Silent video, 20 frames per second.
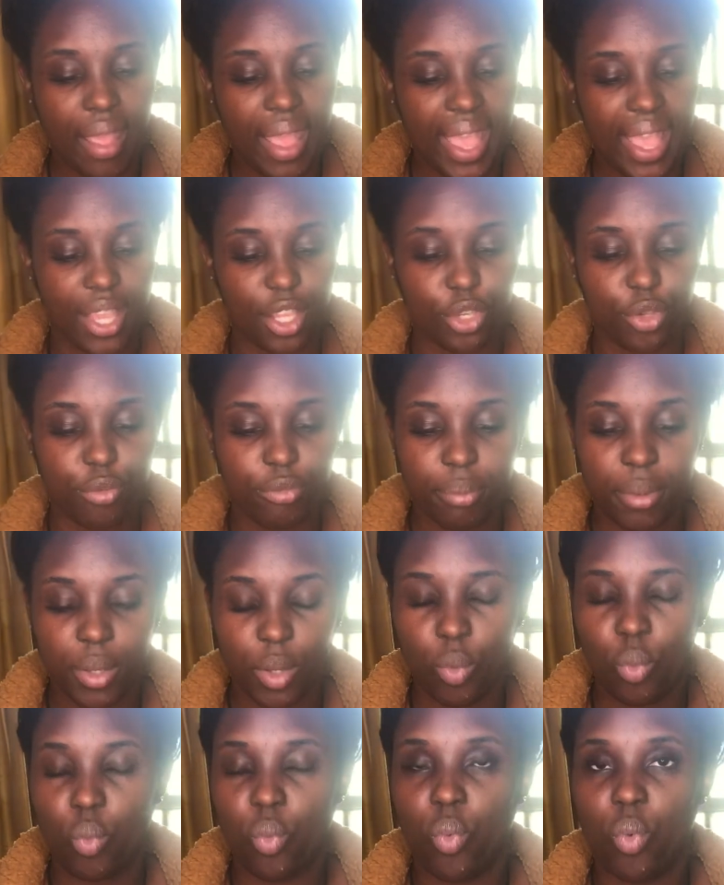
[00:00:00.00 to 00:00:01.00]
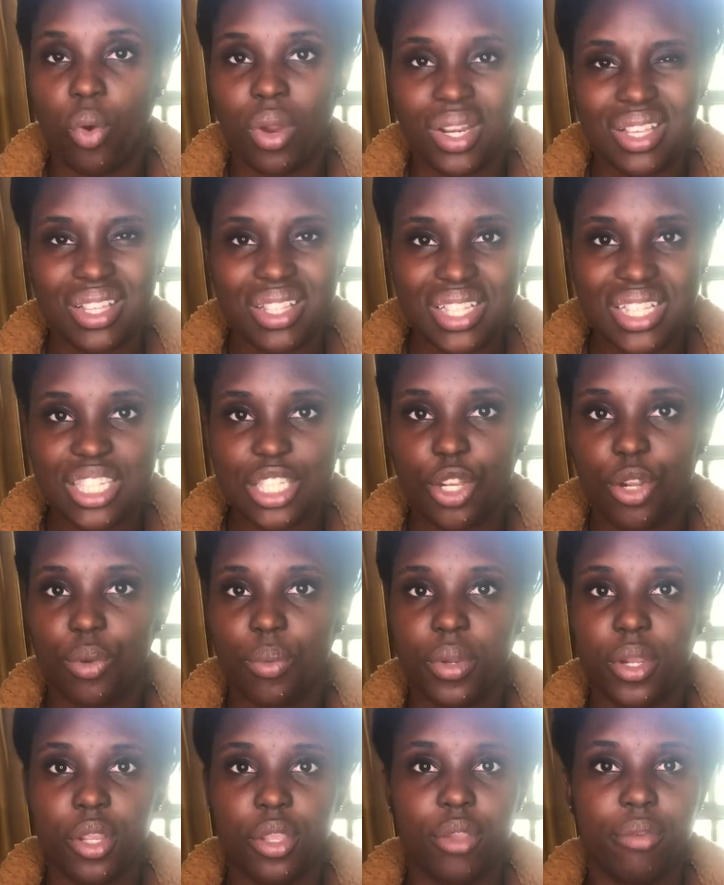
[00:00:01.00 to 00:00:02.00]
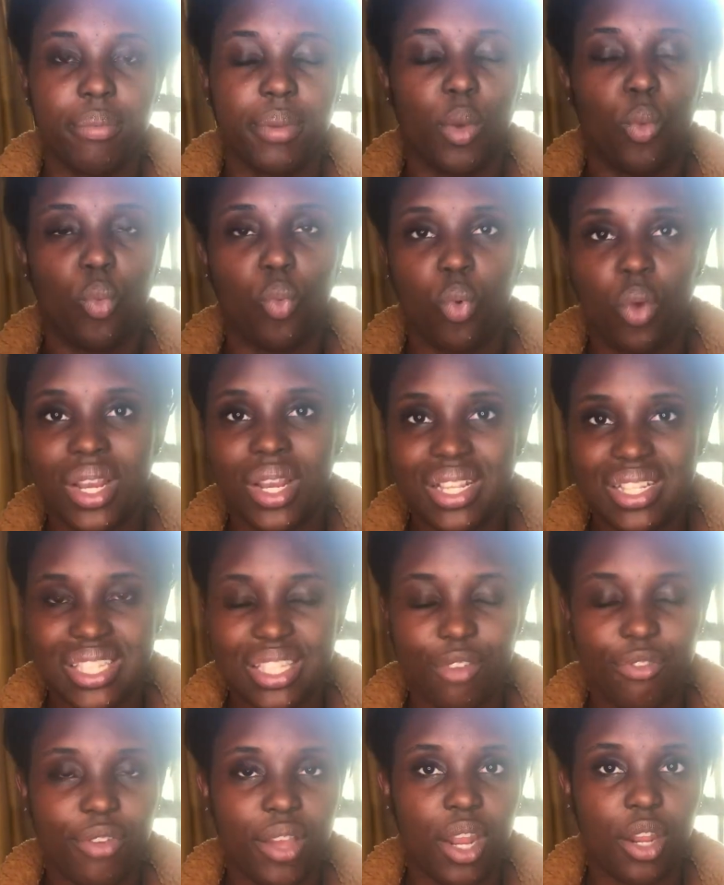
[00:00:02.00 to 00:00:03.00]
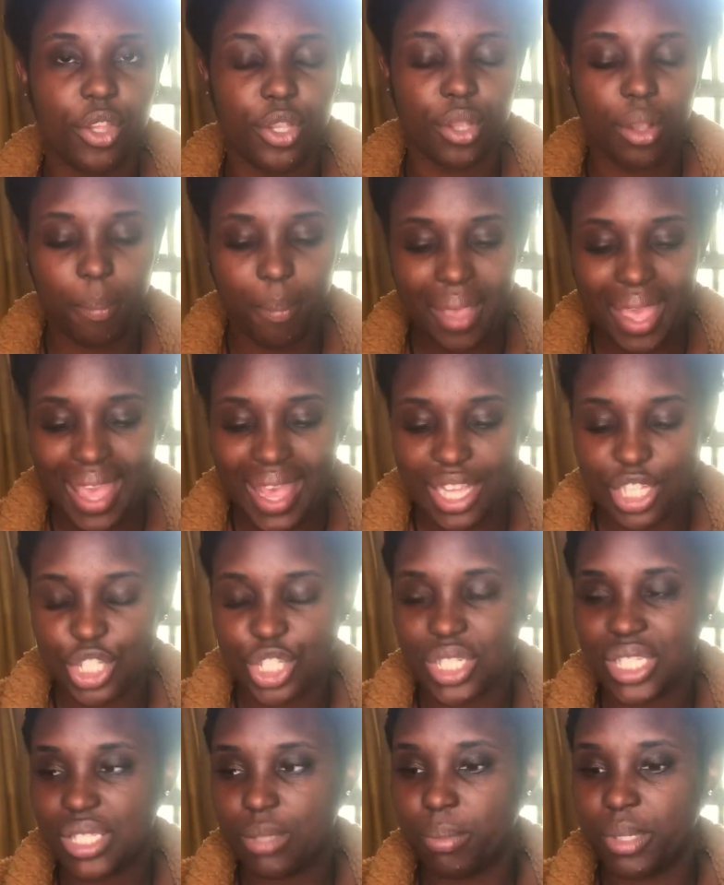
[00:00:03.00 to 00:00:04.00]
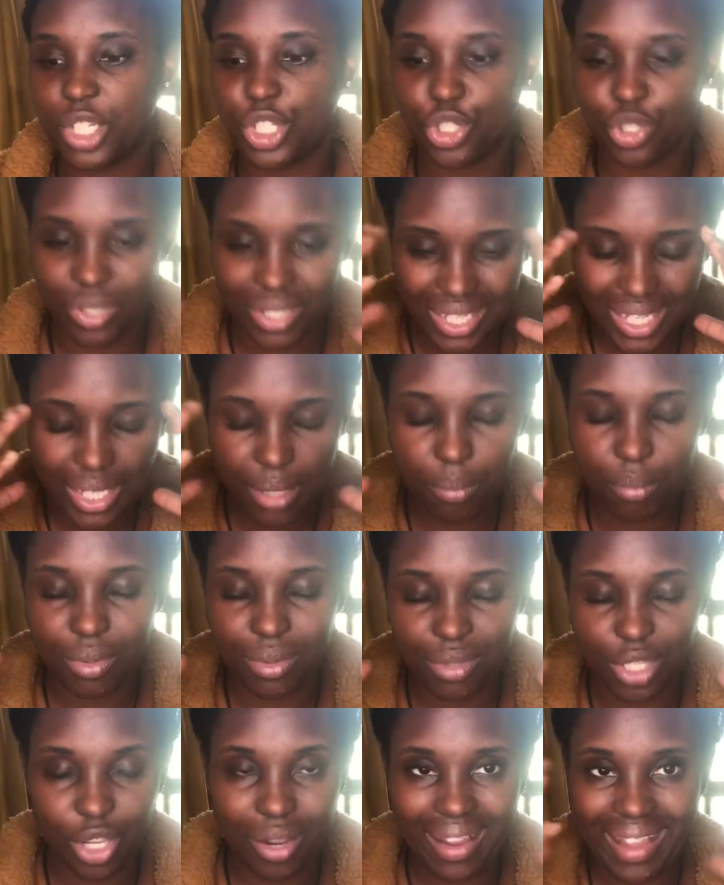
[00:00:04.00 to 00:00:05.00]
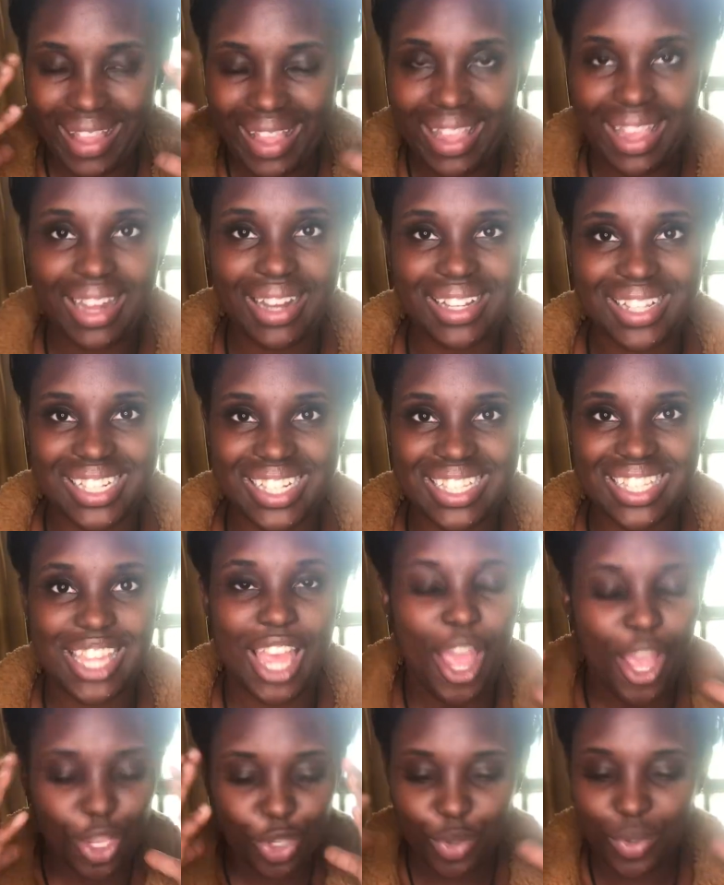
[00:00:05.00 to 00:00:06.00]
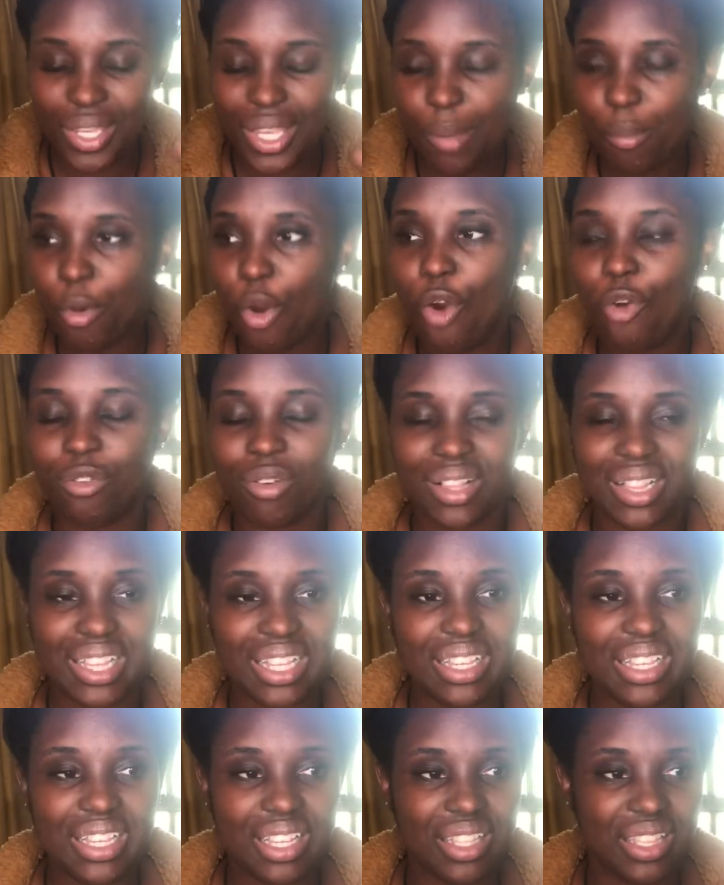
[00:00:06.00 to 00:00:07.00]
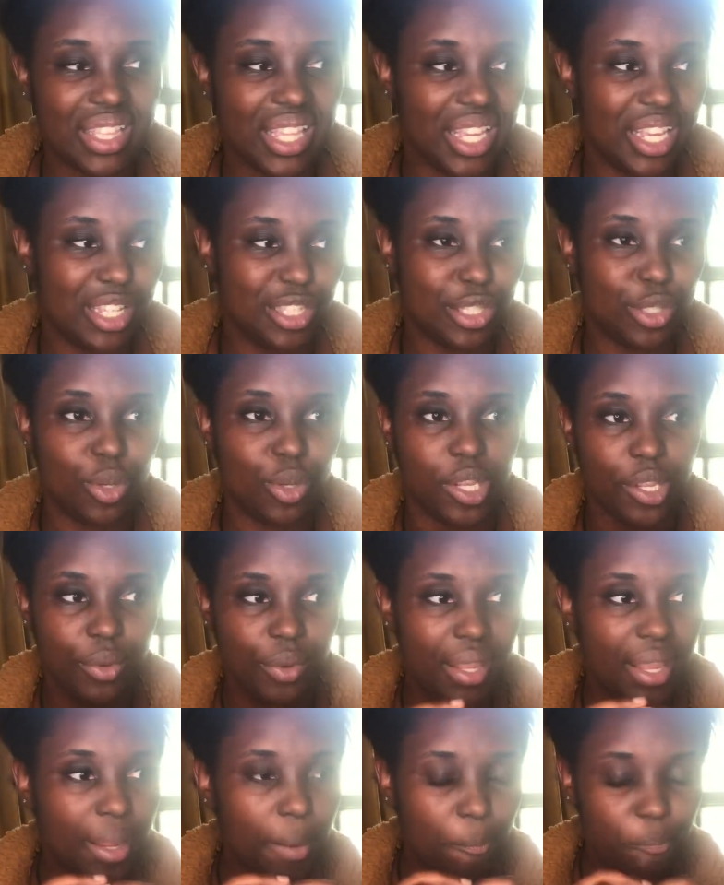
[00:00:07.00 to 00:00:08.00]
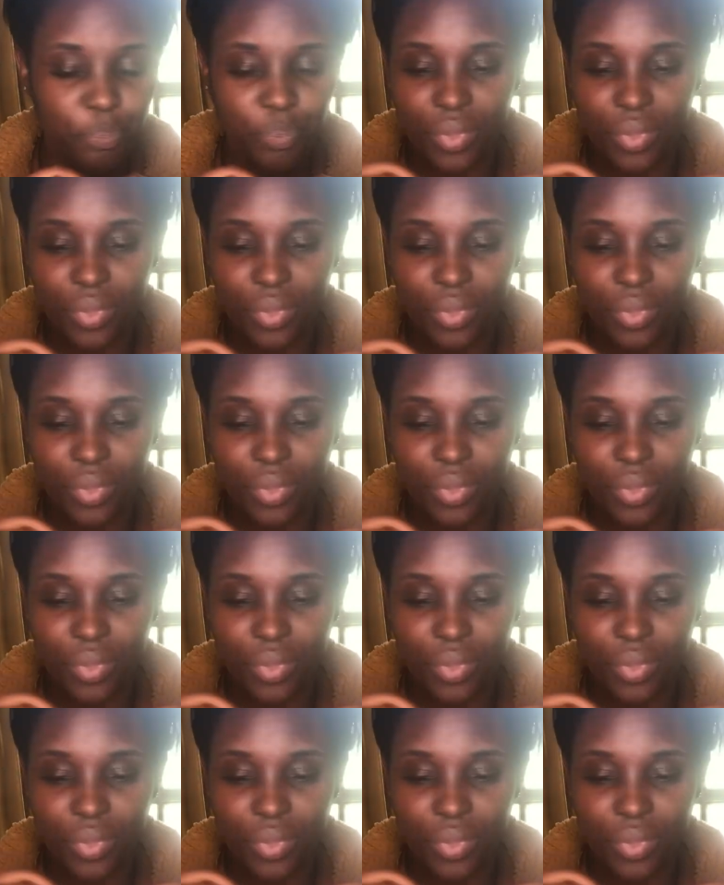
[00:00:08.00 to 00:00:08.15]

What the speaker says: and you've been wanting this career, you've been wanting to follow your passions, but you keep your head you keep overthinking things, or you keep